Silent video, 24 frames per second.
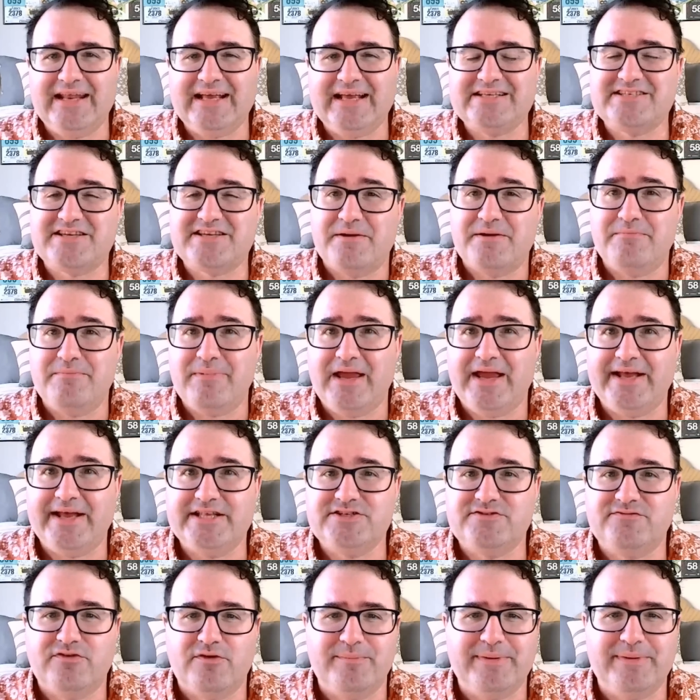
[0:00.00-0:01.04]
Linux
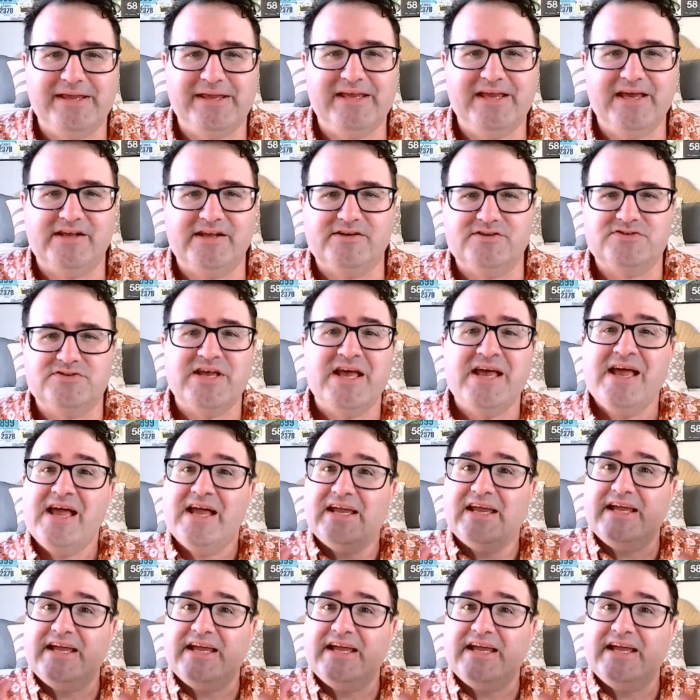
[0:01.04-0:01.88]
Commands for Beginners.